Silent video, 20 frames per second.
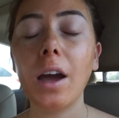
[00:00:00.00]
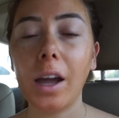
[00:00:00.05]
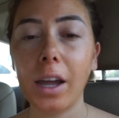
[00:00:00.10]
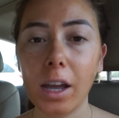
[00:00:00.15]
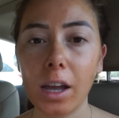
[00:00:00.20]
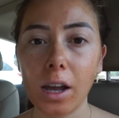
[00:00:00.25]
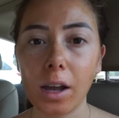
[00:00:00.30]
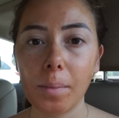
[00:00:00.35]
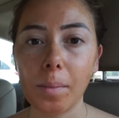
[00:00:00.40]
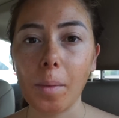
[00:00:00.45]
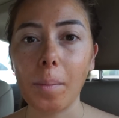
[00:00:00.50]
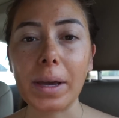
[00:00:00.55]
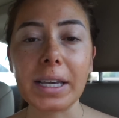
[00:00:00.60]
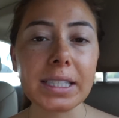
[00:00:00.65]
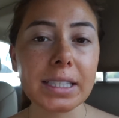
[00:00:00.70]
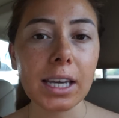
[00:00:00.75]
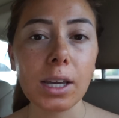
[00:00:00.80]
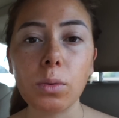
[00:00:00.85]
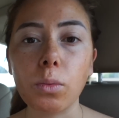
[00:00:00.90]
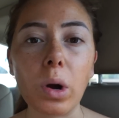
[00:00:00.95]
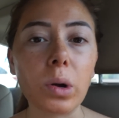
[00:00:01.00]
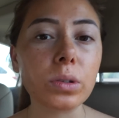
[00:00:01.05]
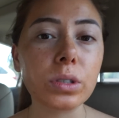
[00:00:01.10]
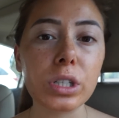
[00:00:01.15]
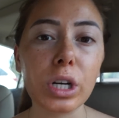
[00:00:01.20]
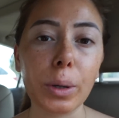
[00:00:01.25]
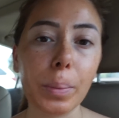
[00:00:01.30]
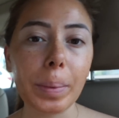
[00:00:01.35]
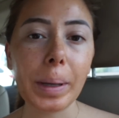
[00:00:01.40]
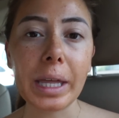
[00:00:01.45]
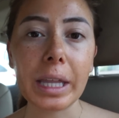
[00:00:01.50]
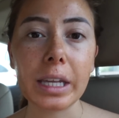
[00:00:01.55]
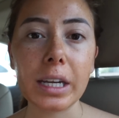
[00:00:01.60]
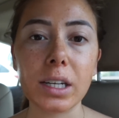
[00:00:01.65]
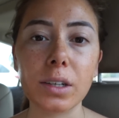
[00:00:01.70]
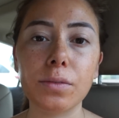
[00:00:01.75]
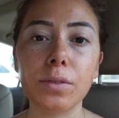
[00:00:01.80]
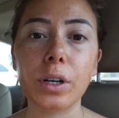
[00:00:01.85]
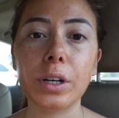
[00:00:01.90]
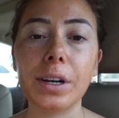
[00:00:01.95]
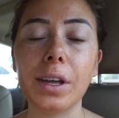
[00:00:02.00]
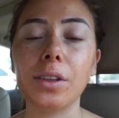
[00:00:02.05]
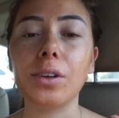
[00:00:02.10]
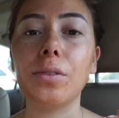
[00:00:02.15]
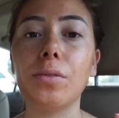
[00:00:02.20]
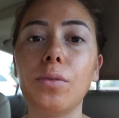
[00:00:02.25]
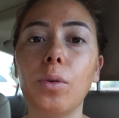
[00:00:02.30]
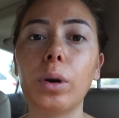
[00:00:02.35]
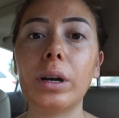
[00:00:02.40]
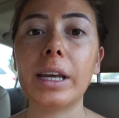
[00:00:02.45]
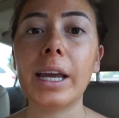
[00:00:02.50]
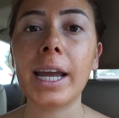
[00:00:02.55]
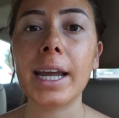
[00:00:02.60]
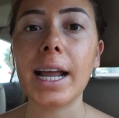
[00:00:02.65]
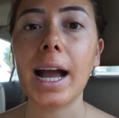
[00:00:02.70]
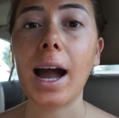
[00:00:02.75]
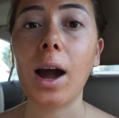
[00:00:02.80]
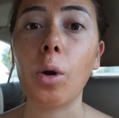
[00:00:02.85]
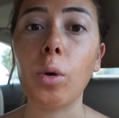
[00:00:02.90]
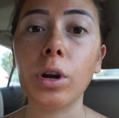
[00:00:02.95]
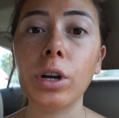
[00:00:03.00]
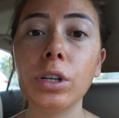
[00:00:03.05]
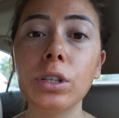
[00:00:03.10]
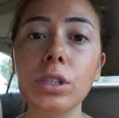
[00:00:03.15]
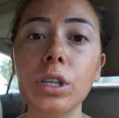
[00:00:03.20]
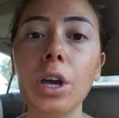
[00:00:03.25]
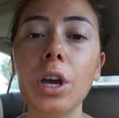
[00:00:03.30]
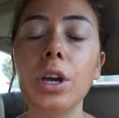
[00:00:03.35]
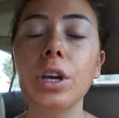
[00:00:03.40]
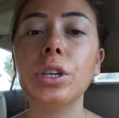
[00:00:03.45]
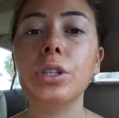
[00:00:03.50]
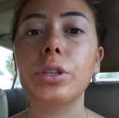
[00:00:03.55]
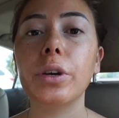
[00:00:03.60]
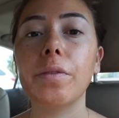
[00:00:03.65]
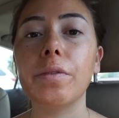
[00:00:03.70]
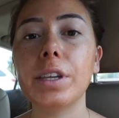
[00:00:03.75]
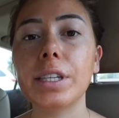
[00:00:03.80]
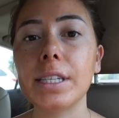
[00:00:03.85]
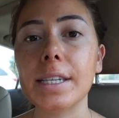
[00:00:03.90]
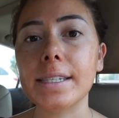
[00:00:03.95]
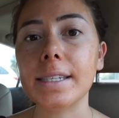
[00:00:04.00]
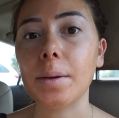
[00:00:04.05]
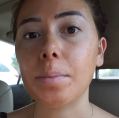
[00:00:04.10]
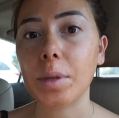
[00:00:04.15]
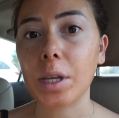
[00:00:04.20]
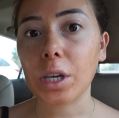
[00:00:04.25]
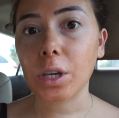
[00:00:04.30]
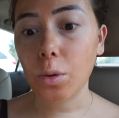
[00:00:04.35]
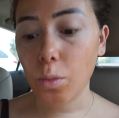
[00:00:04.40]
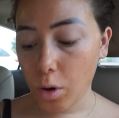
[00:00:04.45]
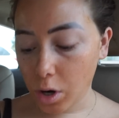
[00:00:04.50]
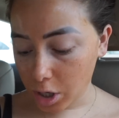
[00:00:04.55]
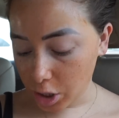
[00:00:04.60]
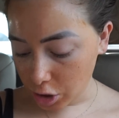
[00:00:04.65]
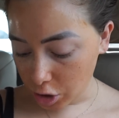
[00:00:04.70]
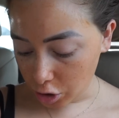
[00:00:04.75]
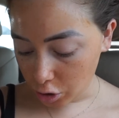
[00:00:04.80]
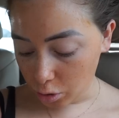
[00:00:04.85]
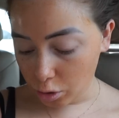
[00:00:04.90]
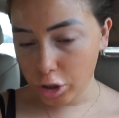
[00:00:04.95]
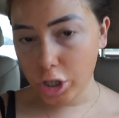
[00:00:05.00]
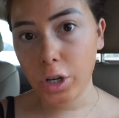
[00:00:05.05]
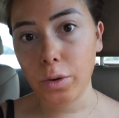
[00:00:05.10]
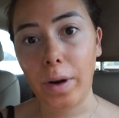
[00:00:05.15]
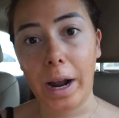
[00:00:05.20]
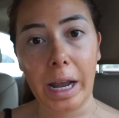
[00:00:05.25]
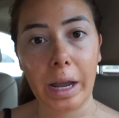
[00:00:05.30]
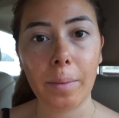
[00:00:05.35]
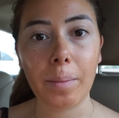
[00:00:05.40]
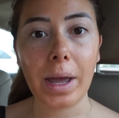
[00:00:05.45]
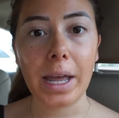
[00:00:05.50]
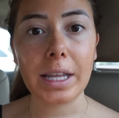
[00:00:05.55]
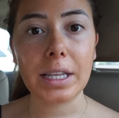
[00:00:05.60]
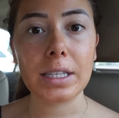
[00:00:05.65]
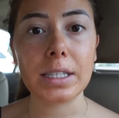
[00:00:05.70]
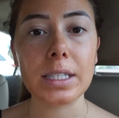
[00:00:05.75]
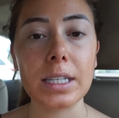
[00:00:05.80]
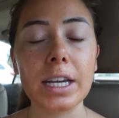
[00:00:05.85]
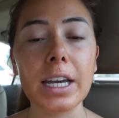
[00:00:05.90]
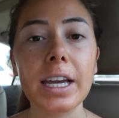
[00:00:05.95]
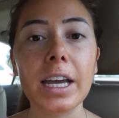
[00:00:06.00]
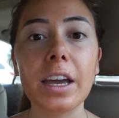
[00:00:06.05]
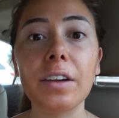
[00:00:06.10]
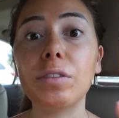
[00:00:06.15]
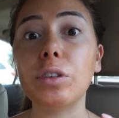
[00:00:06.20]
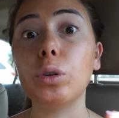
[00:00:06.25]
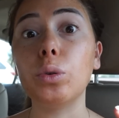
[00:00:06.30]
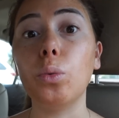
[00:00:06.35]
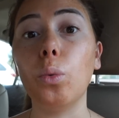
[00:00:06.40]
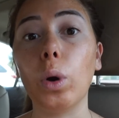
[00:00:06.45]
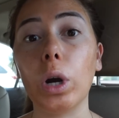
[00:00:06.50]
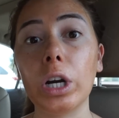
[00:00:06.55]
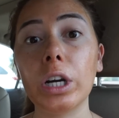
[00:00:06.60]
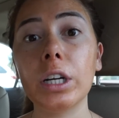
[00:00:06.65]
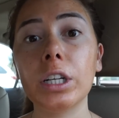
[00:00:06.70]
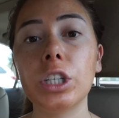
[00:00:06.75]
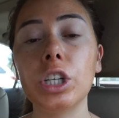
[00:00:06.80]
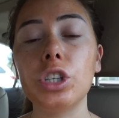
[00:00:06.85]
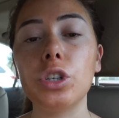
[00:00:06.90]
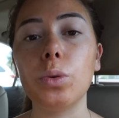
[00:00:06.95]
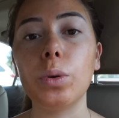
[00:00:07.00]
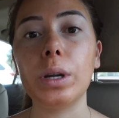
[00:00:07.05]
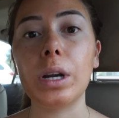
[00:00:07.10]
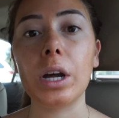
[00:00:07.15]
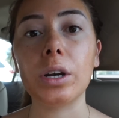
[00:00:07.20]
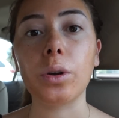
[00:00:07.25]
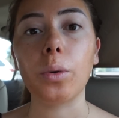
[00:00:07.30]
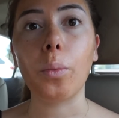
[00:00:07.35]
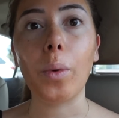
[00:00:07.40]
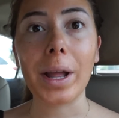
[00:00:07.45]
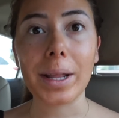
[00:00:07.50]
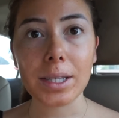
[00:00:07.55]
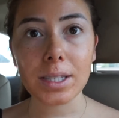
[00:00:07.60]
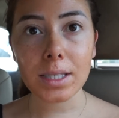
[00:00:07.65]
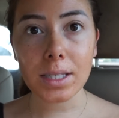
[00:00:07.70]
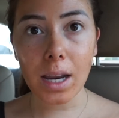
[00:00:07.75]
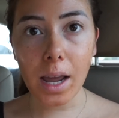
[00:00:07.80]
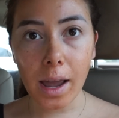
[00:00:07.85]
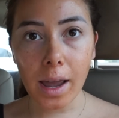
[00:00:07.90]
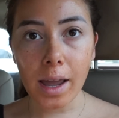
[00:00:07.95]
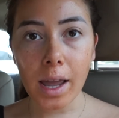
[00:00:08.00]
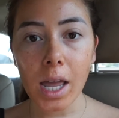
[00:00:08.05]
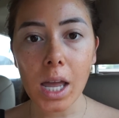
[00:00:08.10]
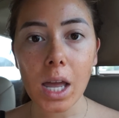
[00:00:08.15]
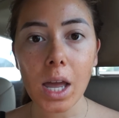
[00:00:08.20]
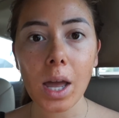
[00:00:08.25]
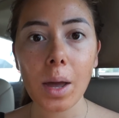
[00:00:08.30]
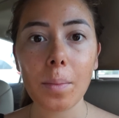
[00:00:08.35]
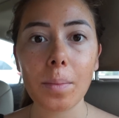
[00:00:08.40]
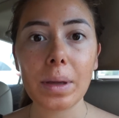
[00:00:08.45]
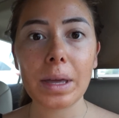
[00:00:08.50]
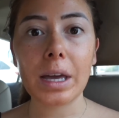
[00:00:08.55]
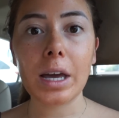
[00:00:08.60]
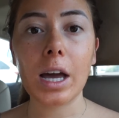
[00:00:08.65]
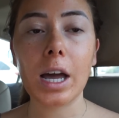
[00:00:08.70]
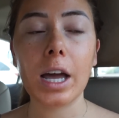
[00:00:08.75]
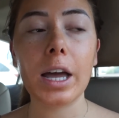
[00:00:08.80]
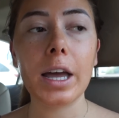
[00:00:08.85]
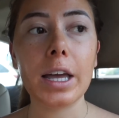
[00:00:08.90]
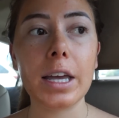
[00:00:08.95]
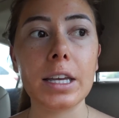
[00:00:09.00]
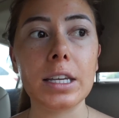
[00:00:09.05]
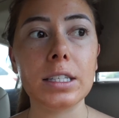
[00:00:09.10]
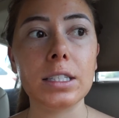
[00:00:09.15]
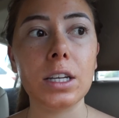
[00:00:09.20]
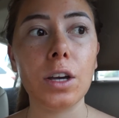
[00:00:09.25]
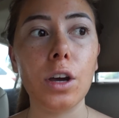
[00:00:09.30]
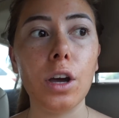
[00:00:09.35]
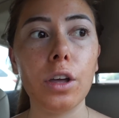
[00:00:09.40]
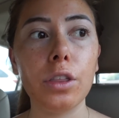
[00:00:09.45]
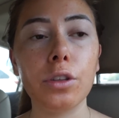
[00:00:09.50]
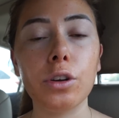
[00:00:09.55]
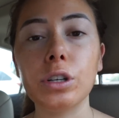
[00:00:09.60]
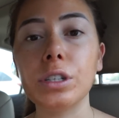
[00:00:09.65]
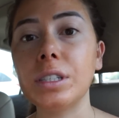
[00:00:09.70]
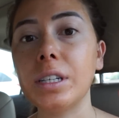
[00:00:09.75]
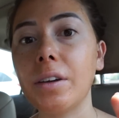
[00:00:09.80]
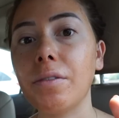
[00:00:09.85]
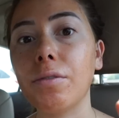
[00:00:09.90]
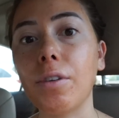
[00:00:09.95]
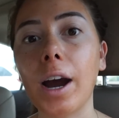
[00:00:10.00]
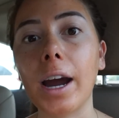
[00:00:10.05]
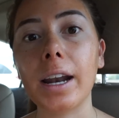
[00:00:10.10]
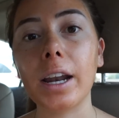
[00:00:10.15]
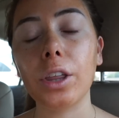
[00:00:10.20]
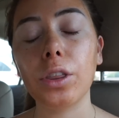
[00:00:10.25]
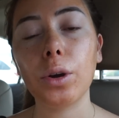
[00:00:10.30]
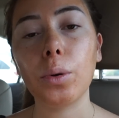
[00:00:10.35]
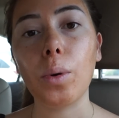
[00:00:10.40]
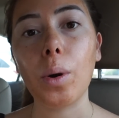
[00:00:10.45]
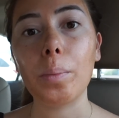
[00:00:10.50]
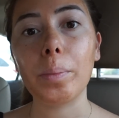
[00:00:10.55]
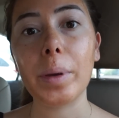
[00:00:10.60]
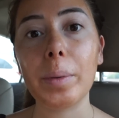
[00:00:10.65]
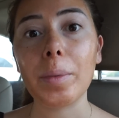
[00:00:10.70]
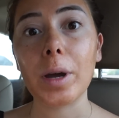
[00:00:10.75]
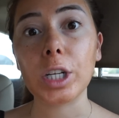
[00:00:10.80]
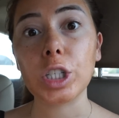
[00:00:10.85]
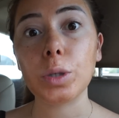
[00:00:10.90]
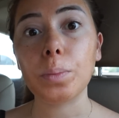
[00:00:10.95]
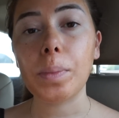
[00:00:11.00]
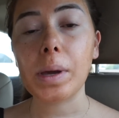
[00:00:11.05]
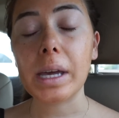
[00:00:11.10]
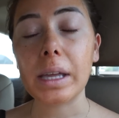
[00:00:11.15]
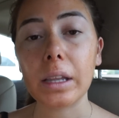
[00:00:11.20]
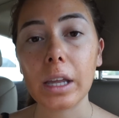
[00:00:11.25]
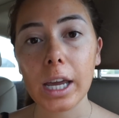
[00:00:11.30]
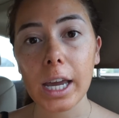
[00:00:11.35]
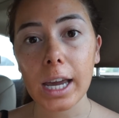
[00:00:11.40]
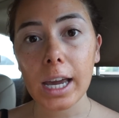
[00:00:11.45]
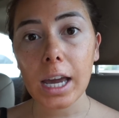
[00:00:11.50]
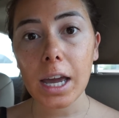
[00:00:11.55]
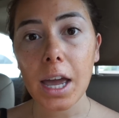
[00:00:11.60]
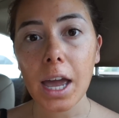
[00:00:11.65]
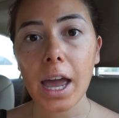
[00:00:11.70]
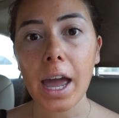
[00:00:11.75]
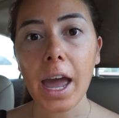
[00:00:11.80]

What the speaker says: My skin won't start peeling for another 48 hours. So if this is something you want to do, she recommends if you work to do it on a Wednesday, because Thursday, Friday there won't be much peeling.